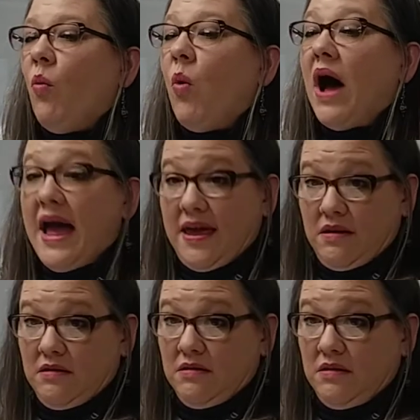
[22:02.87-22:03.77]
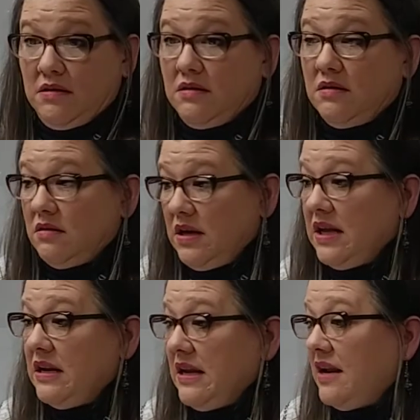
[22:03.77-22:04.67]
why
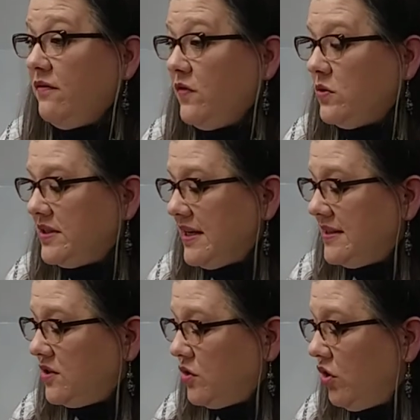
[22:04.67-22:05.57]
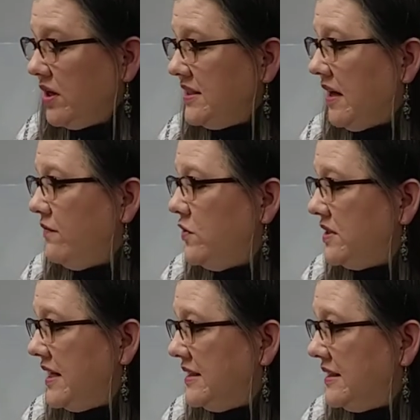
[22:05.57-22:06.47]
in a few sentences. So you're going to take a few
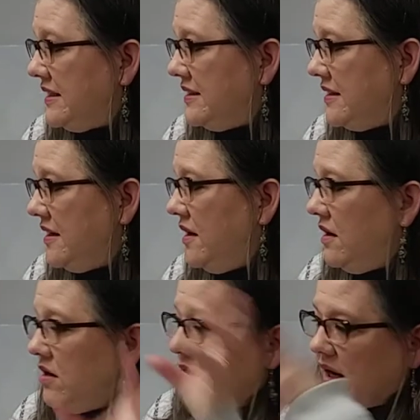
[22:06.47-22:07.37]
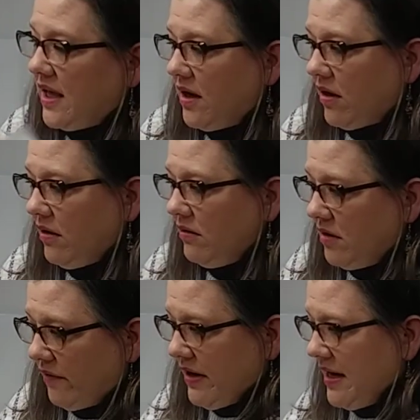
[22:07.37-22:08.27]
sentences, not here,
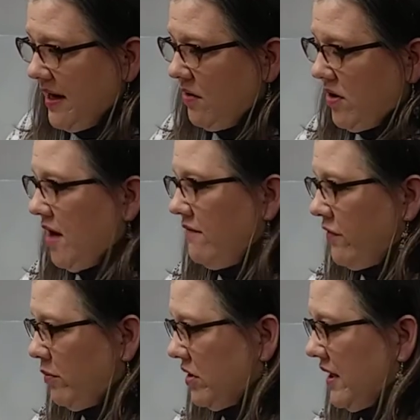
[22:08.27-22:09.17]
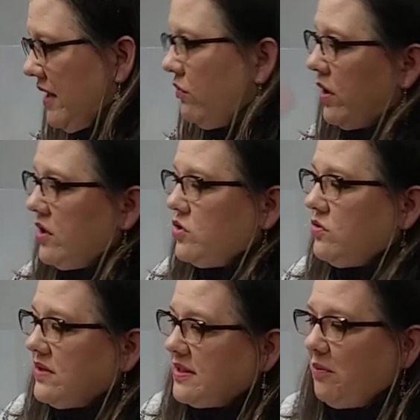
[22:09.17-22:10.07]
not right now, not verbally. We're going to do
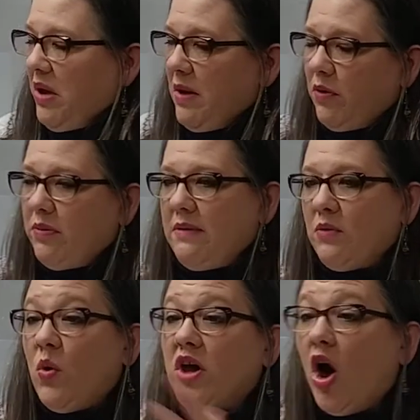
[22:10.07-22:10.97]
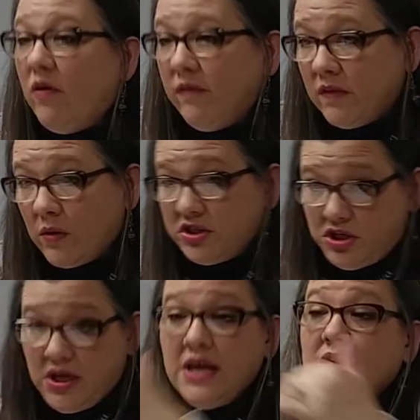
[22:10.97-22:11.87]
this on paper, but I'm going over the
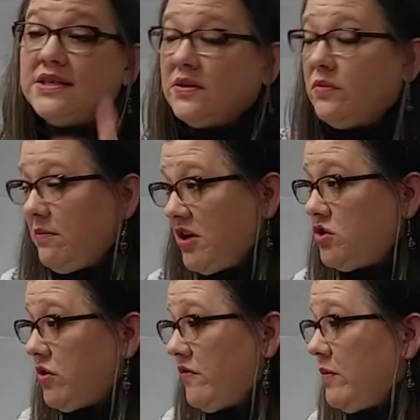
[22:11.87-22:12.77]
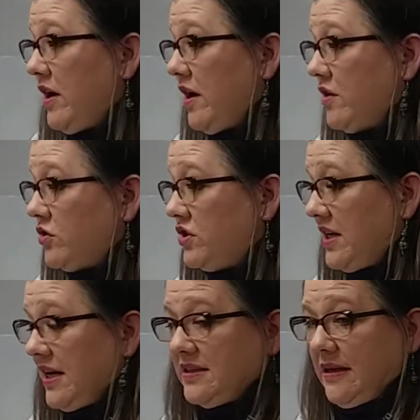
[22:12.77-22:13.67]
question because I want to make sure everybody
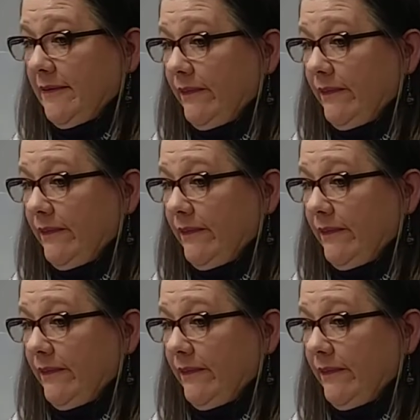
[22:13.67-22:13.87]
understands it.